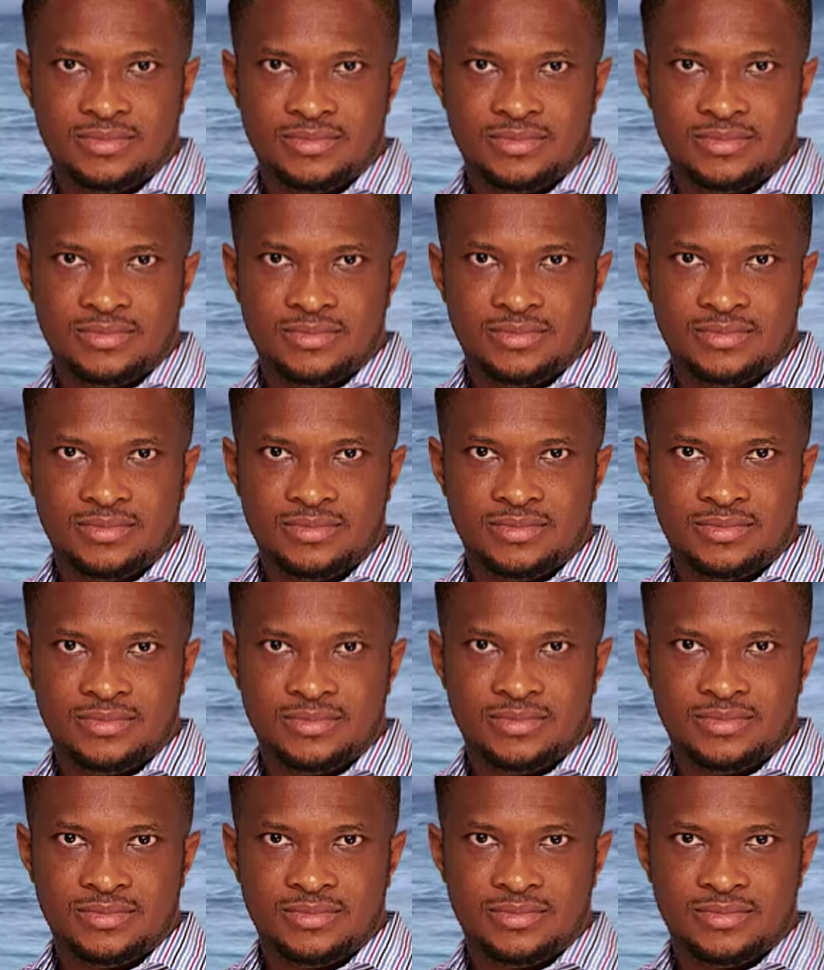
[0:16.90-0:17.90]

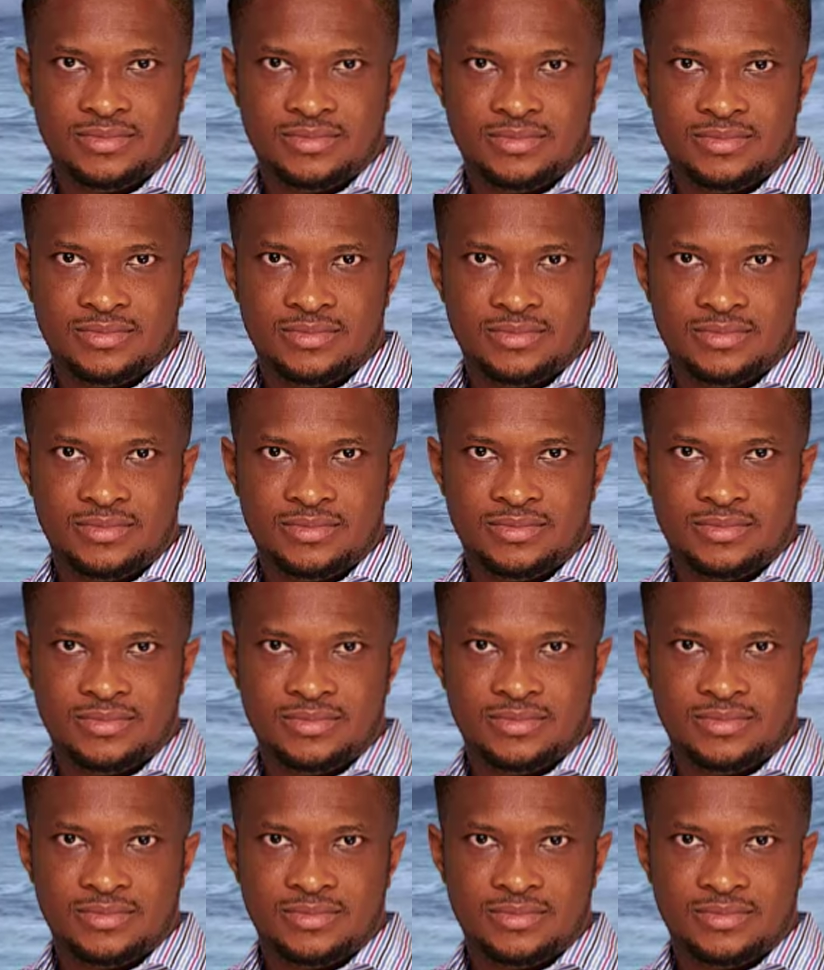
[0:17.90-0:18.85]
(silence)